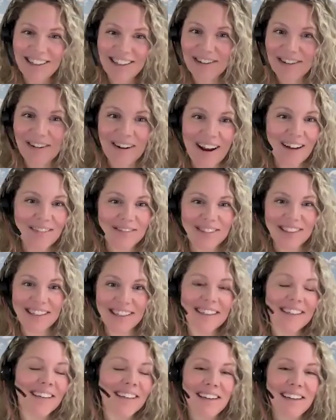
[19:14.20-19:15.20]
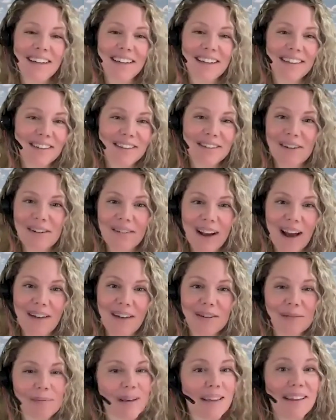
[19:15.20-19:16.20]
you don't have to you don't
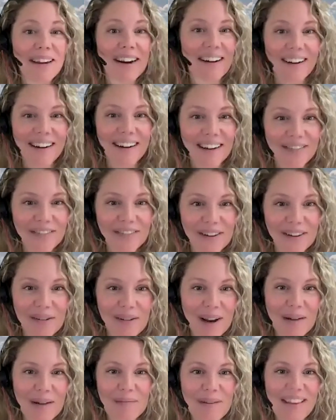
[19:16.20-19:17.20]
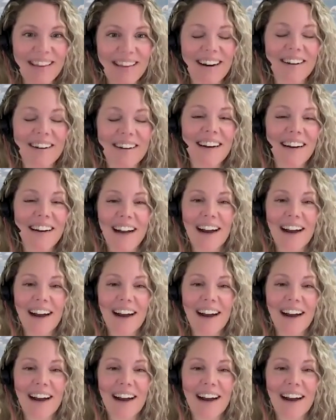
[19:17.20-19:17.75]
have to be there if you don't want to be there.